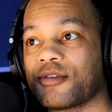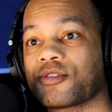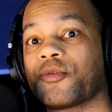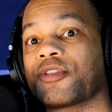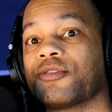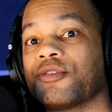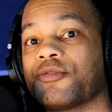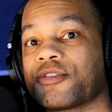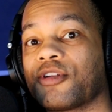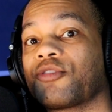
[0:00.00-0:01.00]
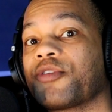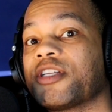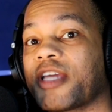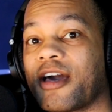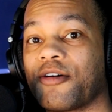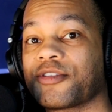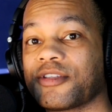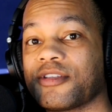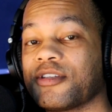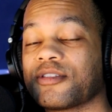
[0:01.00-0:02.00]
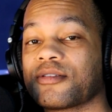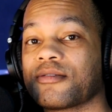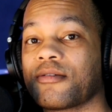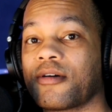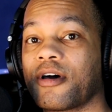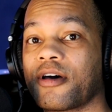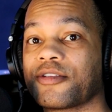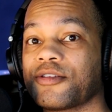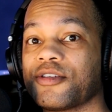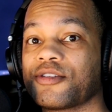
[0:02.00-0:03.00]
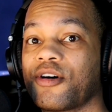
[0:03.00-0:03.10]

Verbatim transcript: So what they'll do is they'll reach out to these uh, to these